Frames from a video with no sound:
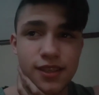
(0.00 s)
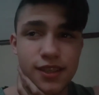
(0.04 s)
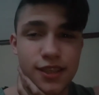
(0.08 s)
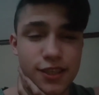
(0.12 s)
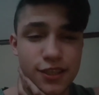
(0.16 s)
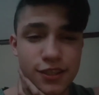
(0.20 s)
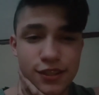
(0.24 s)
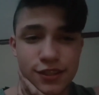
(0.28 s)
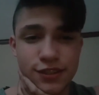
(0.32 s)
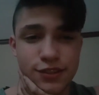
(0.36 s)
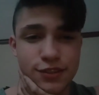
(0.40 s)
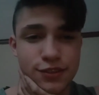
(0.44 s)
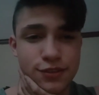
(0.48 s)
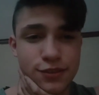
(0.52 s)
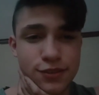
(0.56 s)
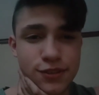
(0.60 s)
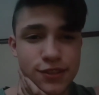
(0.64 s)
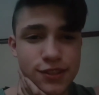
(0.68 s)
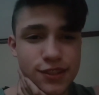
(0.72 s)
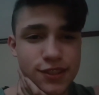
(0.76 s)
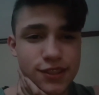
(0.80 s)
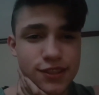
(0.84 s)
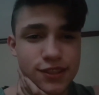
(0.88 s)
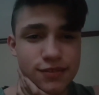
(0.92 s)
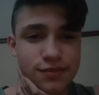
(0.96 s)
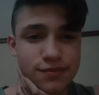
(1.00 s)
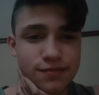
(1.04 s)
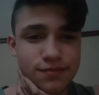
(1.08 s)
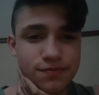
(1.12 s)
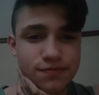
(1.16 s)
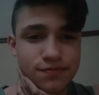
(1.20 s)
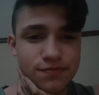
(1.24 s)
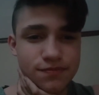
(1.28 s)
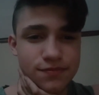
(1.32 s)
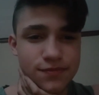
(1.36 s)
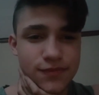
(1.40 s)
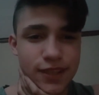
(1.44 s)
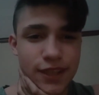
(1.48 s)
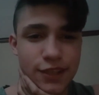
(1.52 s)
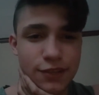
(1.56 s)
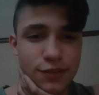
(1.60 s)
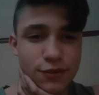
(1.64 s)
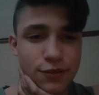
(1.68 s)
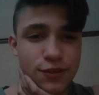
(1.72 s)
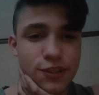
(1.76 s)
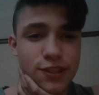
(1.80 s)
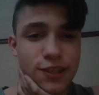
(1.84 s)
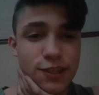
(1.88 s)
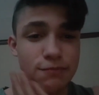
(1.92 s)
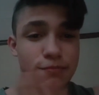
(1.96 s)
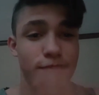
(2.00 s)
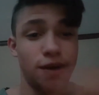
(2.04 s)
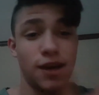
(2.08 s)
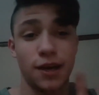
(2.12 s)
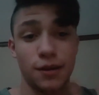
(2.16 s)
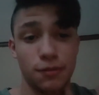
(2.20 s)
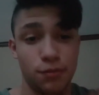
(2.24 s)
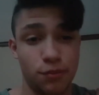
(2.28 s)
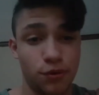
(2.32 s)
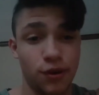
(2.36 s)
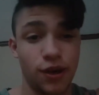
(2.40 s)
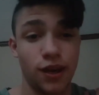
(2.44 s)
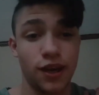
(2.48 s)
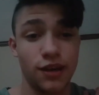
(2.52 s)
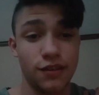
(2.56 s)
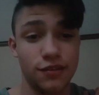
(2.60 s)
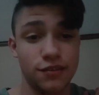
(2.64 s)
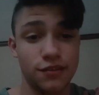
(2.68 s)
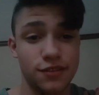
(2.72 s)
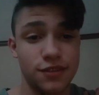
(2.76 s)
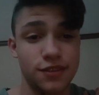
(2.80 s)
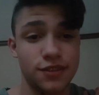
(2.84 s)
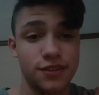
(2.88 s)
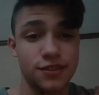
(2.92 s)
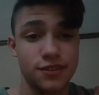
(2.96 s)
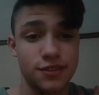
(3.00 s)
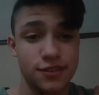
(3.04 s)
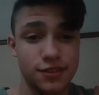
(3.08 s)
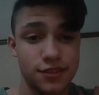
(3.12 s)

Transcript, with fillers: it, it's really it's really my private